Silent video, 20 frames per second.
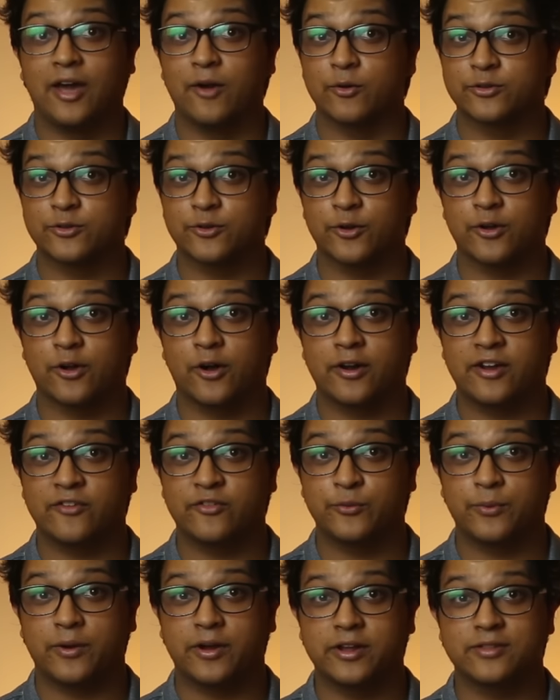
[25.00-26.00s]
what's going on
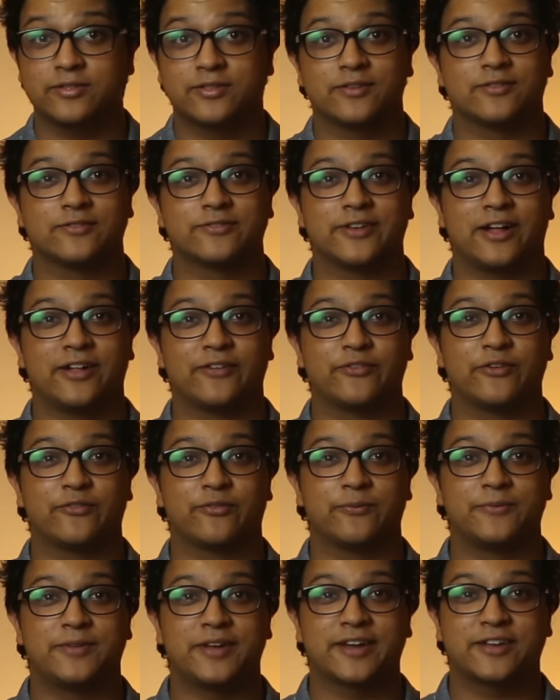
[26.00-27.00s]
everybody? This is Alvi
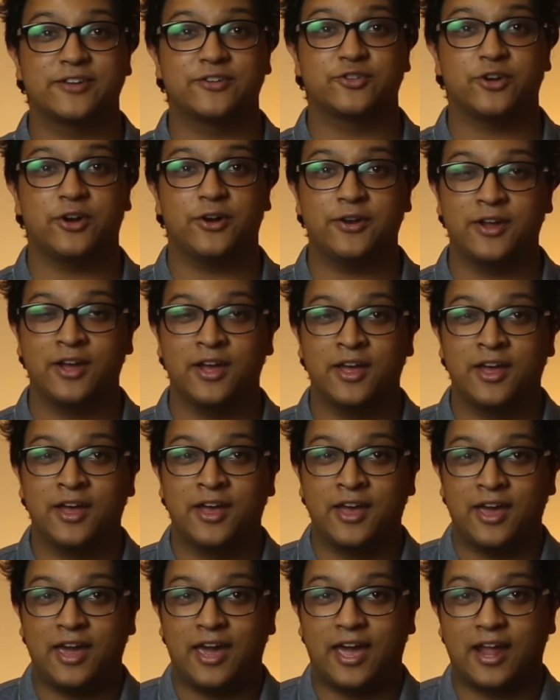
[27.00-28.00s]
from Techitron,
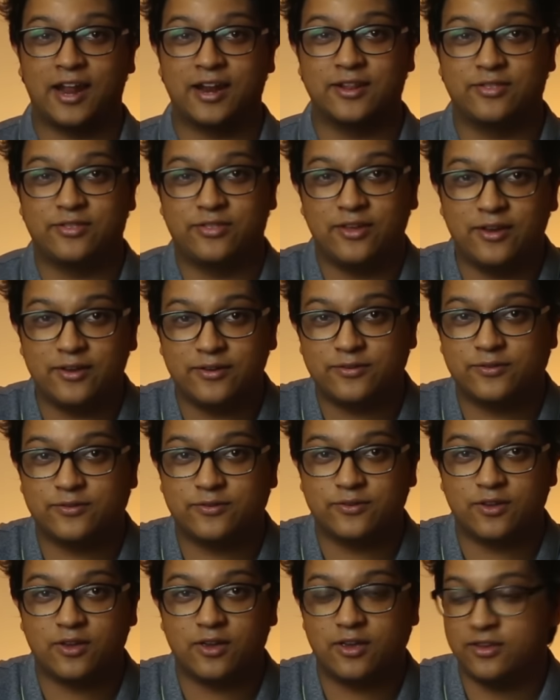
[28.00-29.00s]
and
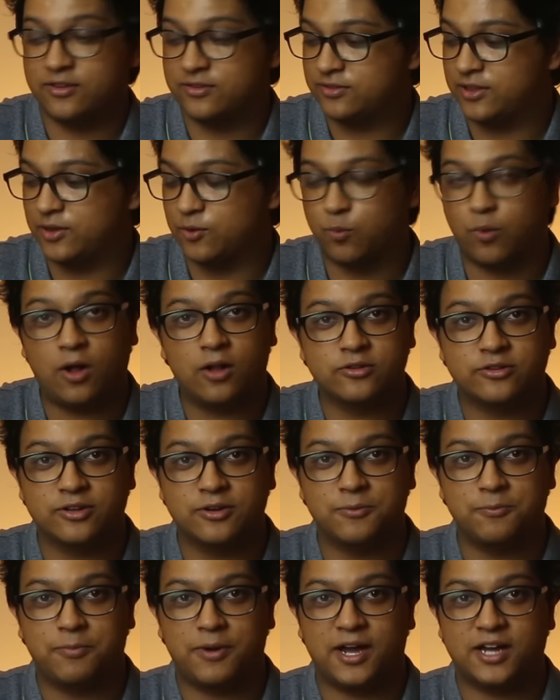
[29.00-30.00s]
this is the
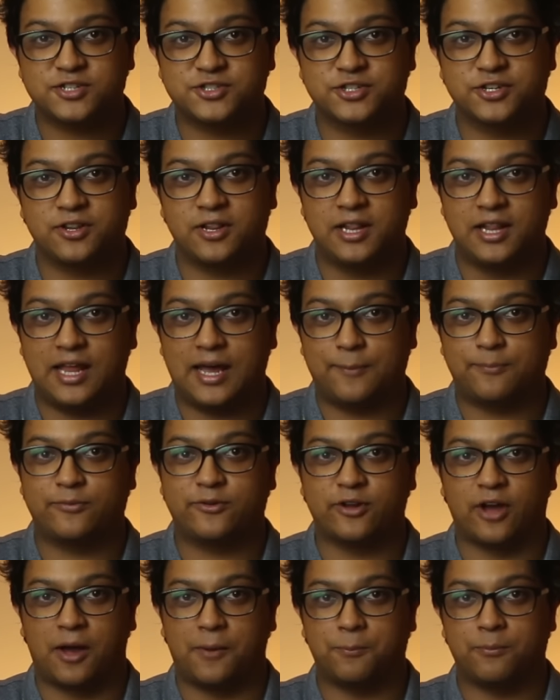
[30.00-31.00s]
Walton Passion
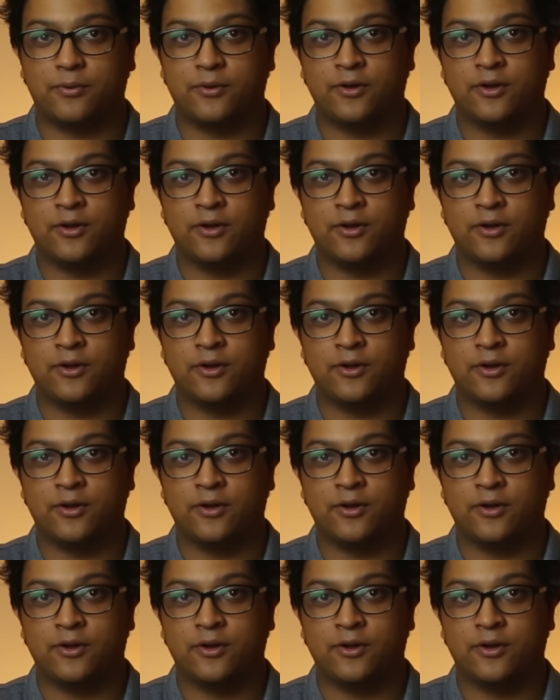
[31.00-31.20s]
laptop.